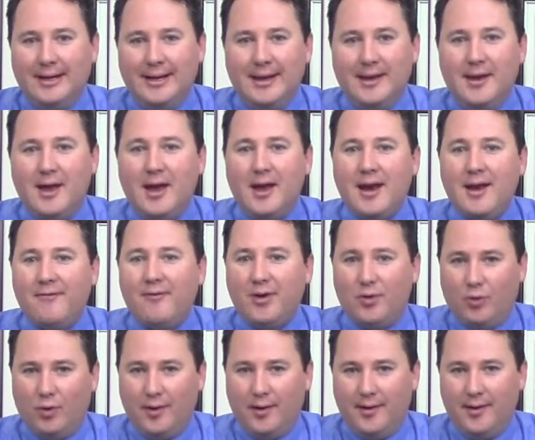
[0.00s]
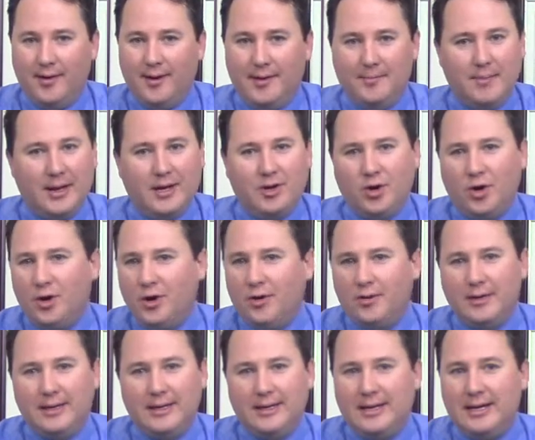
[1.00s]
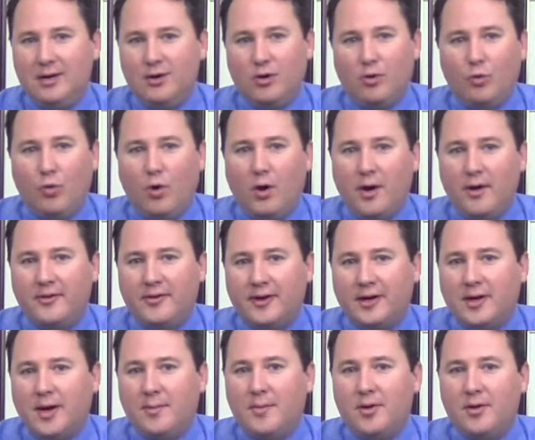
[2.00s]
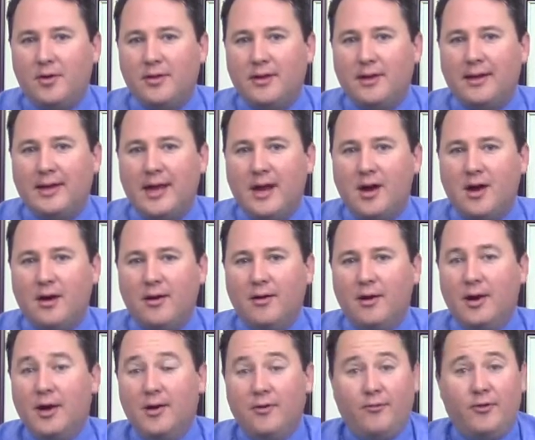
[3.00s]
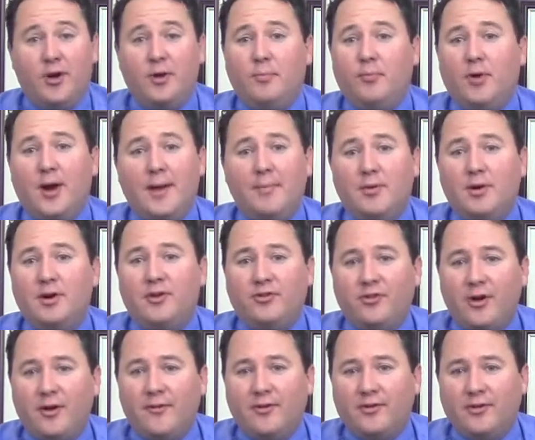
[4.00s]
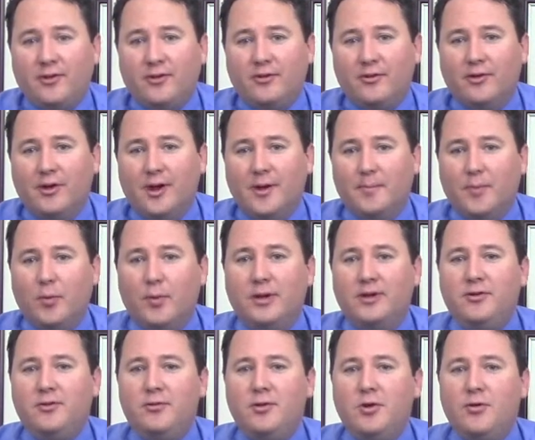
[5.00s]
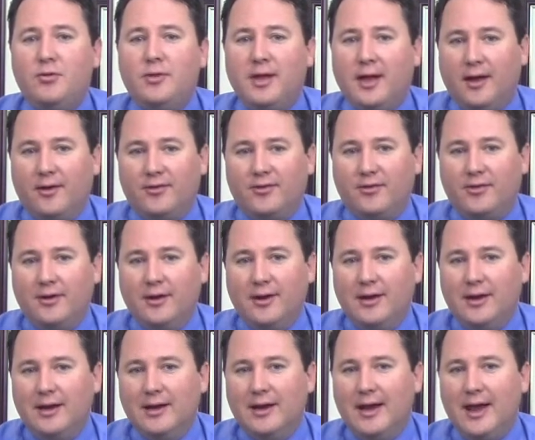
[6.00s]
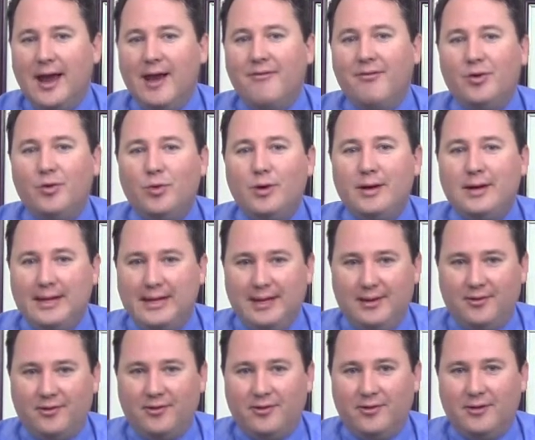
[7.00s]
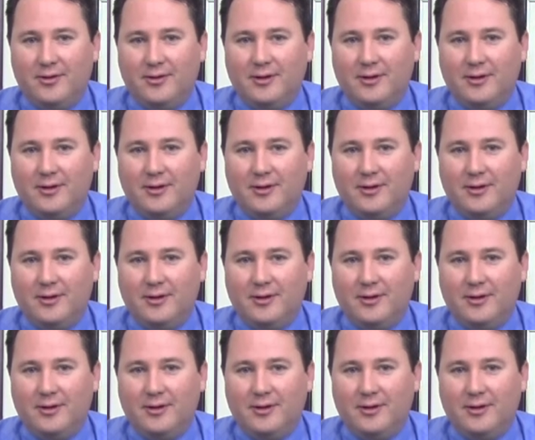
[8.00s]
And not everyone may currently need or want to come under the care for your primary services, but we do know this everyone eats.